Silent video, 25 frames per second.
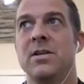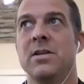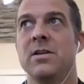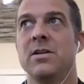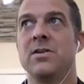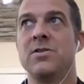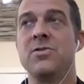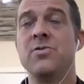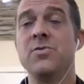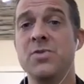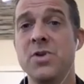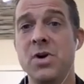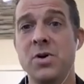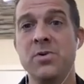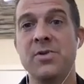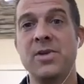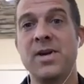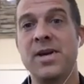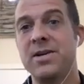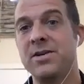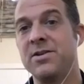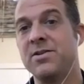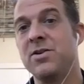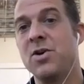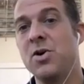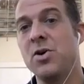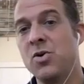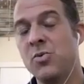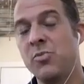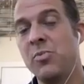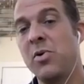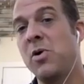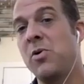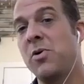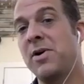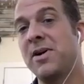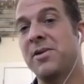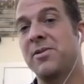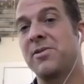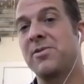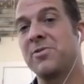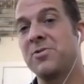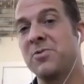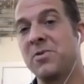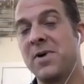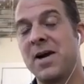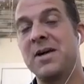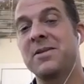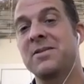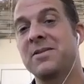you know that no point
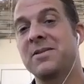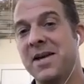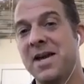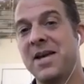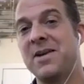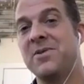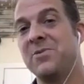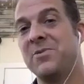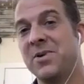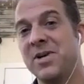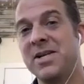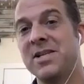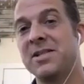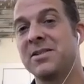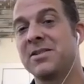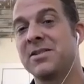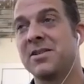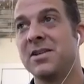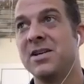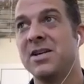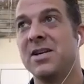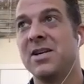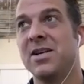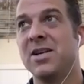throughout that race